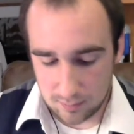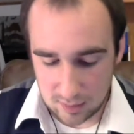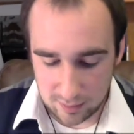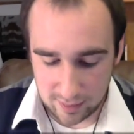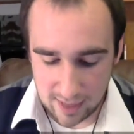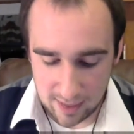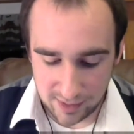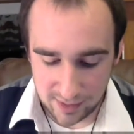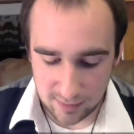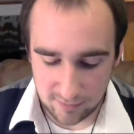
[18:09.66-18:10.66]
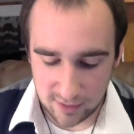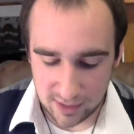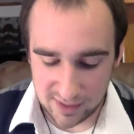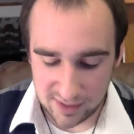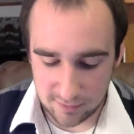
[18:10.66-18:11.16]
That makes him
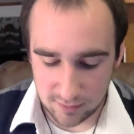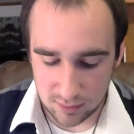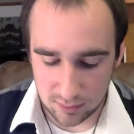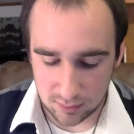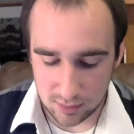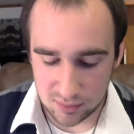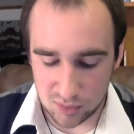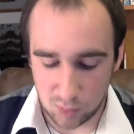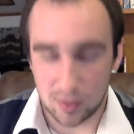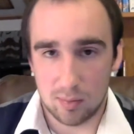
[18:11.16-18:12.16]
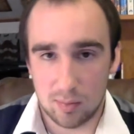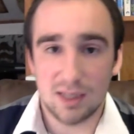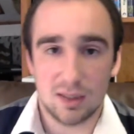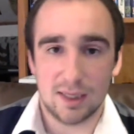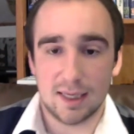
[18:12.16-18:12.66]
very difficult to
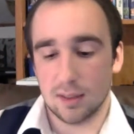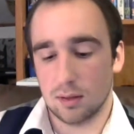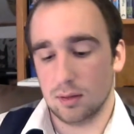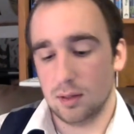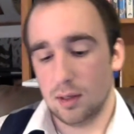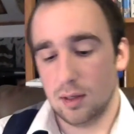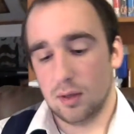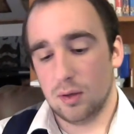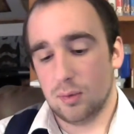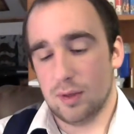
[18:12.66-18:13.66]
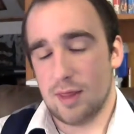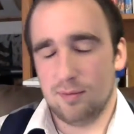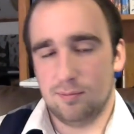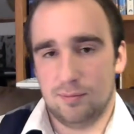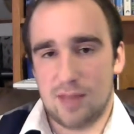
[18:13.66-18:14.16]
permanently kill. With
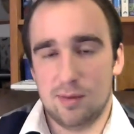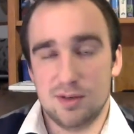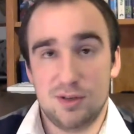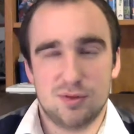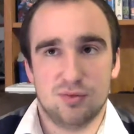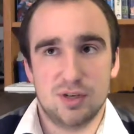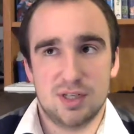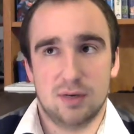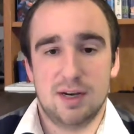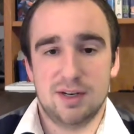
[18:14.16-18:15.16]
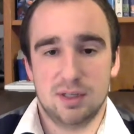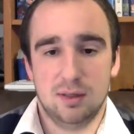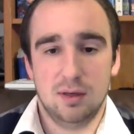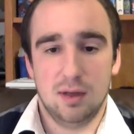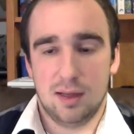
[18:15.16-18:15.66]
that much use of
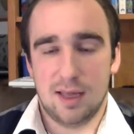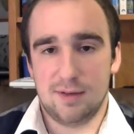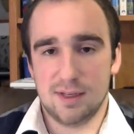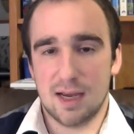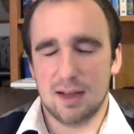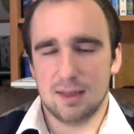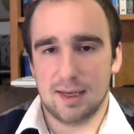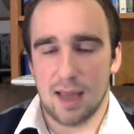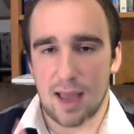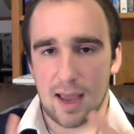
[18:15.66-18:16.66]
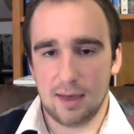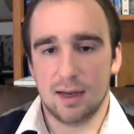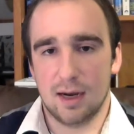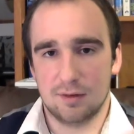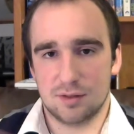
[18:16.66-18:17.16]
regeneration, if he's got like any
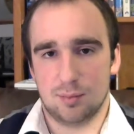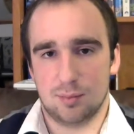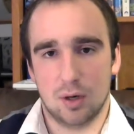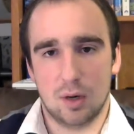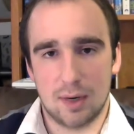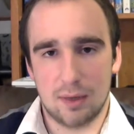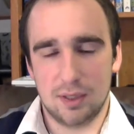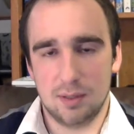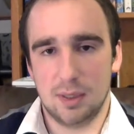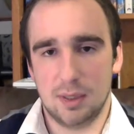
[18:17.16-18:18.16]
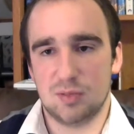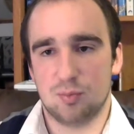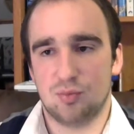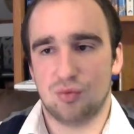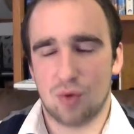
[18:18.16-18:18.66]
kind of support around him, he's
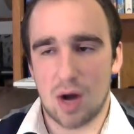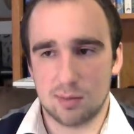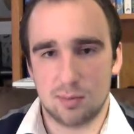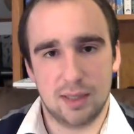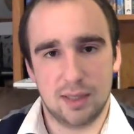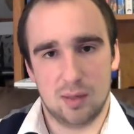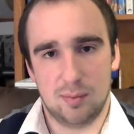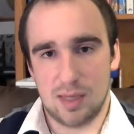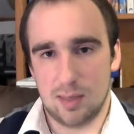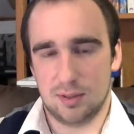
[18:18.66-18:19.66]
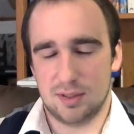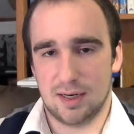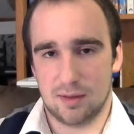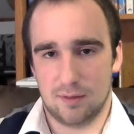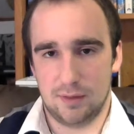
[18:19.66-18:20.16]
probably going to be able to
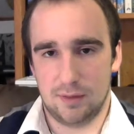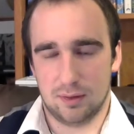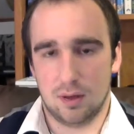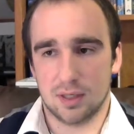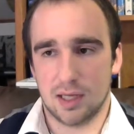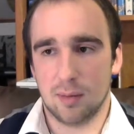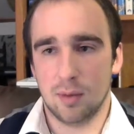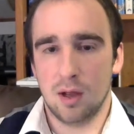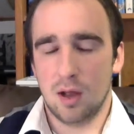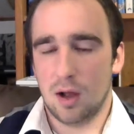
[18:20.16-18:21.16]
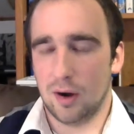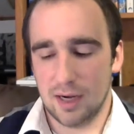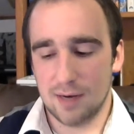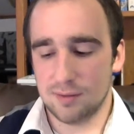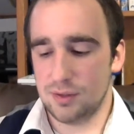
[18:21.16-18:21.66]
stay on the field a long time. All
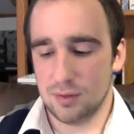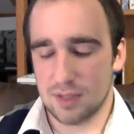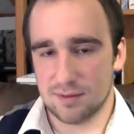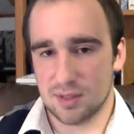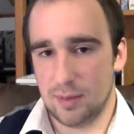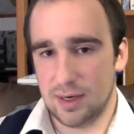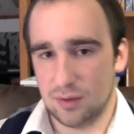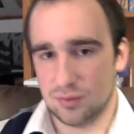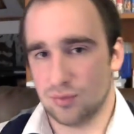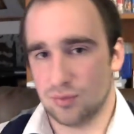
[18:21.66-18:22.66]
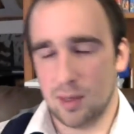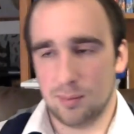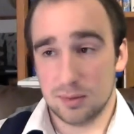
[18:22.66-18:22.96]
you'd have to do is have somebody else run up